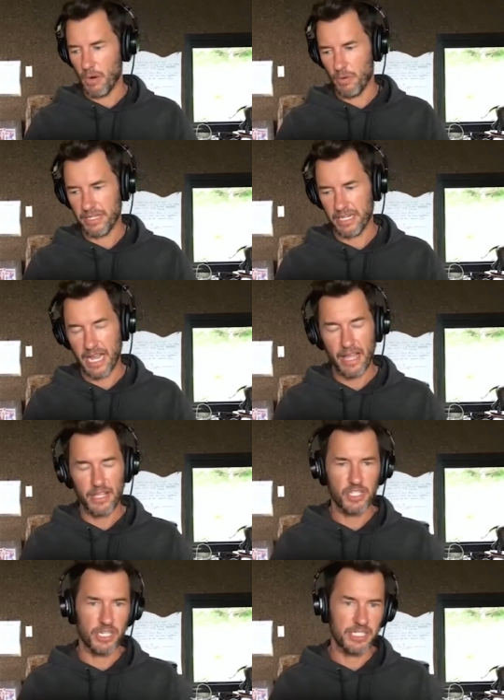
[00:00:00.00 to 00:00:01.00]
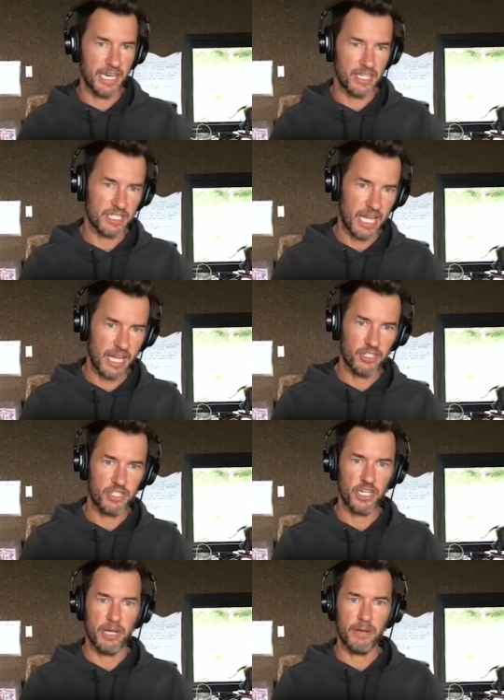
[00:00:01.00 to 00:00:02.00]
I went to college on tennis
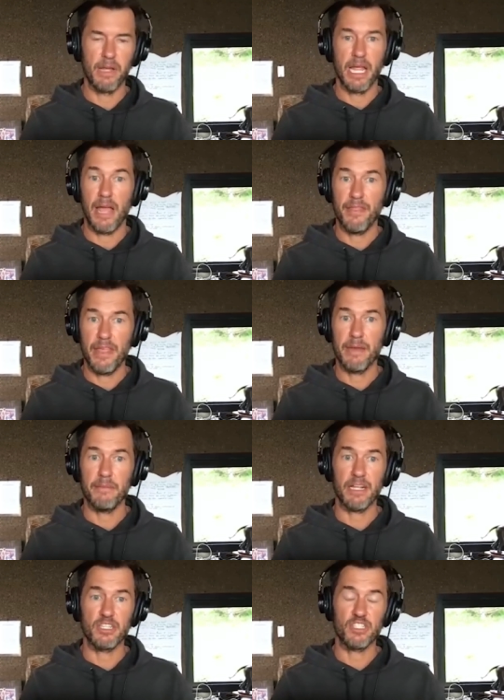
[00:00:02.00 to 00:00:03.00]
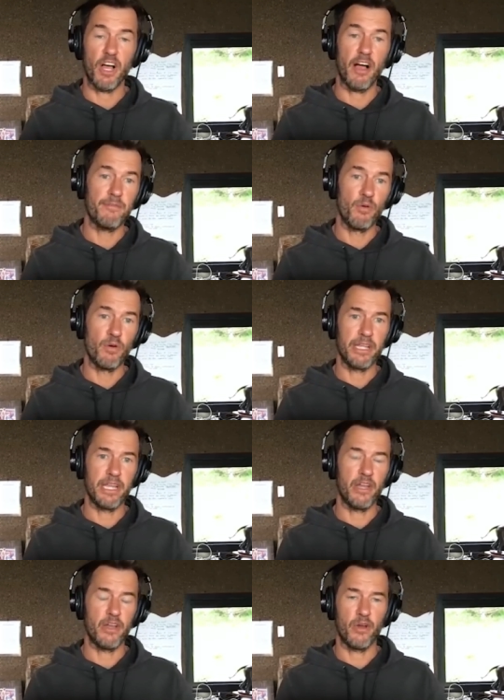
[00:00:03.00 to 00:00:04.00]
scholarship. And then my sophomore
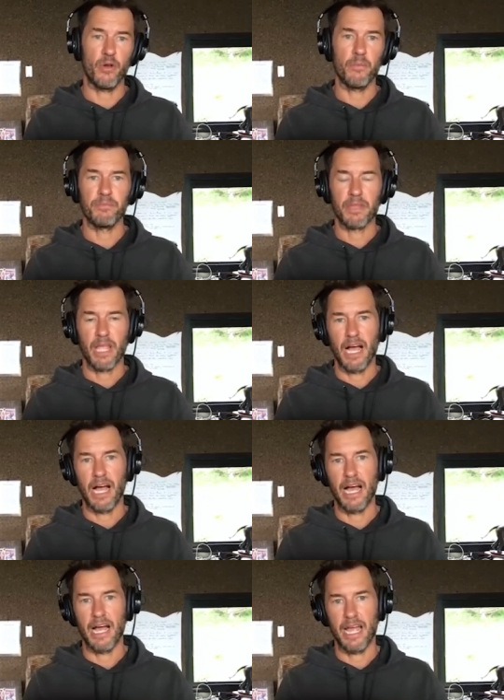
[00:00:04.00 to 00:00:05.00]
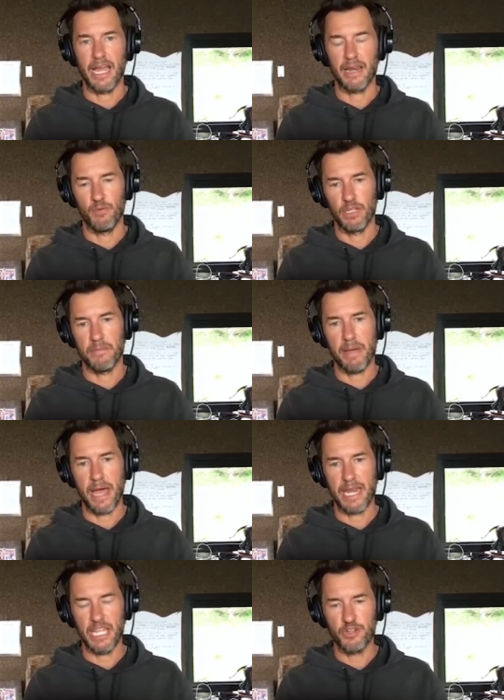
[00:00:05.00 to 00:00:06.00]
year, I had a really
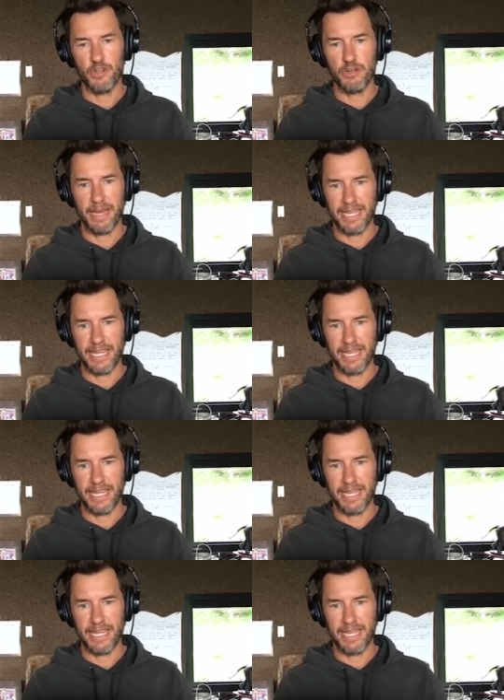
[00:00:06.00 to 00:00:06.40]
bad injury to my